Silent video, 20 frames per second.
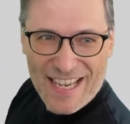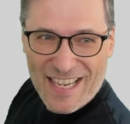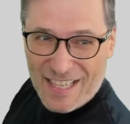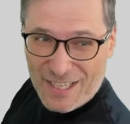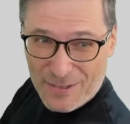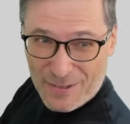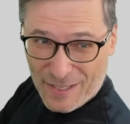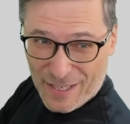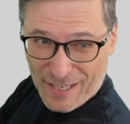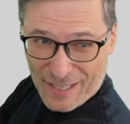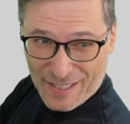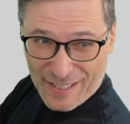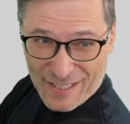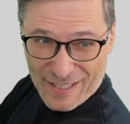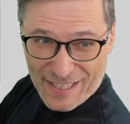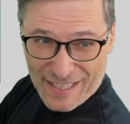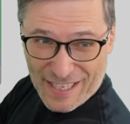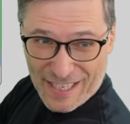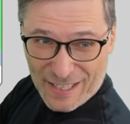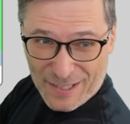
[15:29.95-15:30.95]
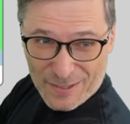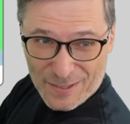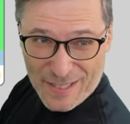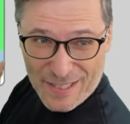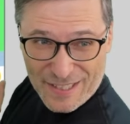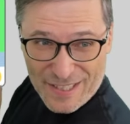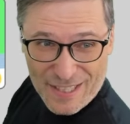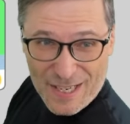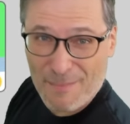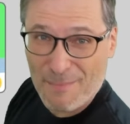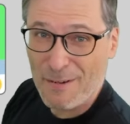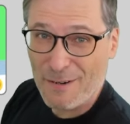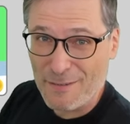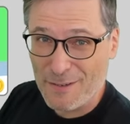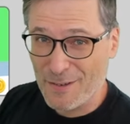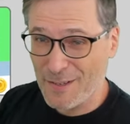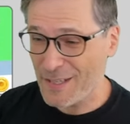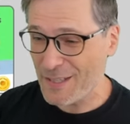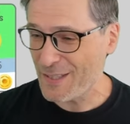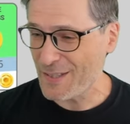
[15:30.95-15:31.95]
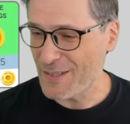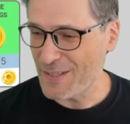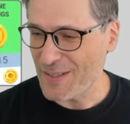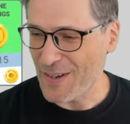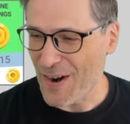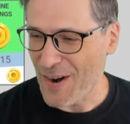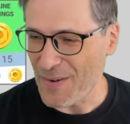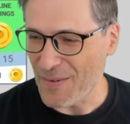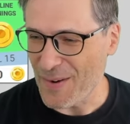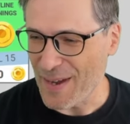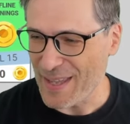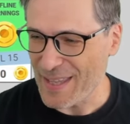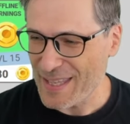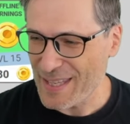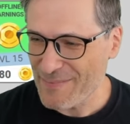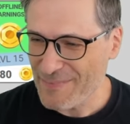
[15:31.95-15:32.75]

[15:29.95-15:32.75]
You can increase the number of units you start with.